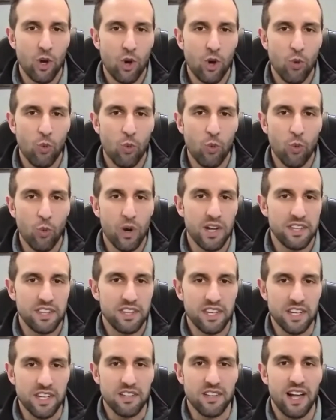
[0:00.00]
what
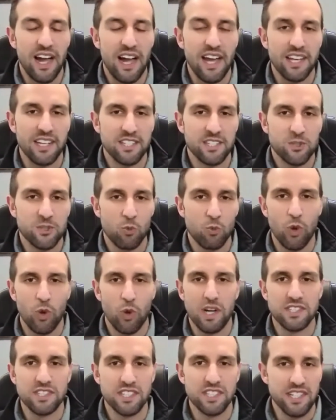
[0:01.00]
the client's
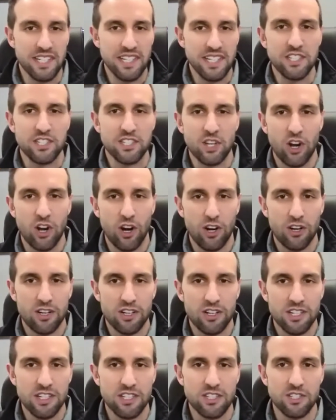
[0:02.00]
wants and needs
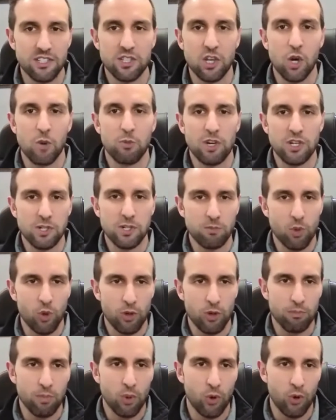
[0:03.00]
are is so much more
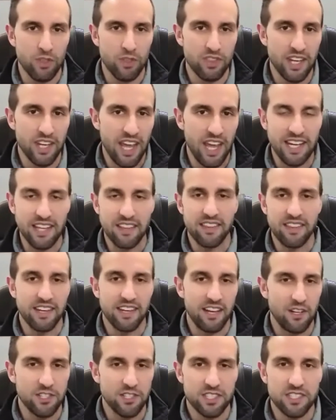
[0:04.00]
important than anything
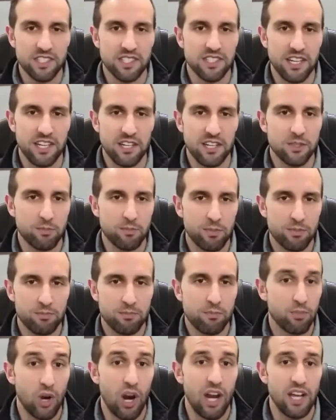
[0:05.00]
else in the sales
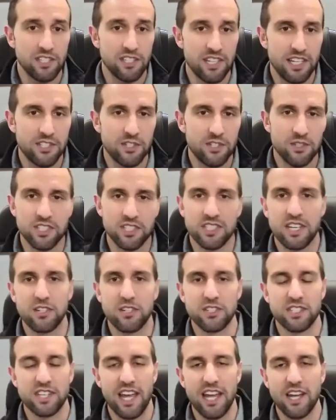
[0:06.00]
process or the
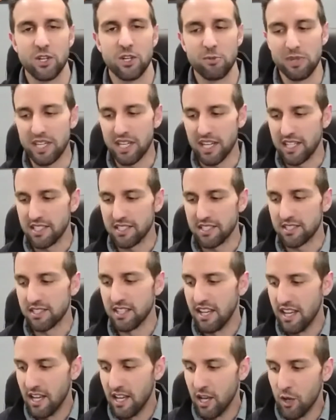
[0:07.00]
sales cycle, because
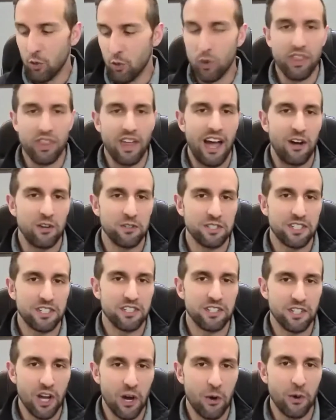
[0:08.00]
without
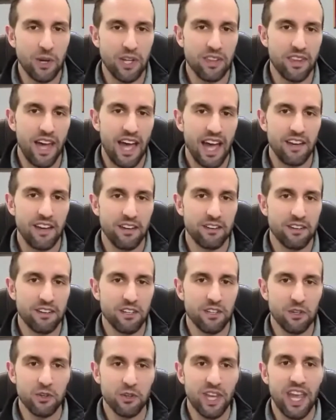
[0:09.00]
knowing that,
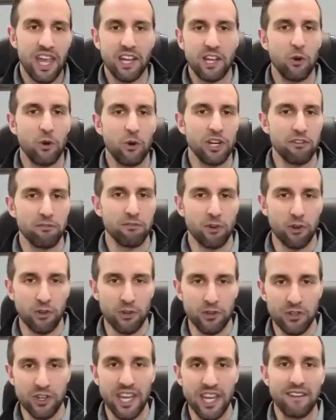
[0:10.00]
you can't go any further.
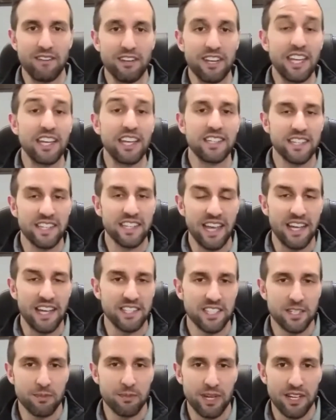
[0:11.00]
You can't even get to the
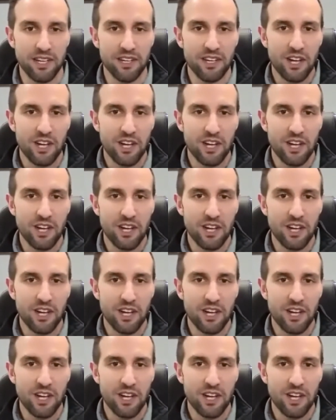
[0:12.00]
estimate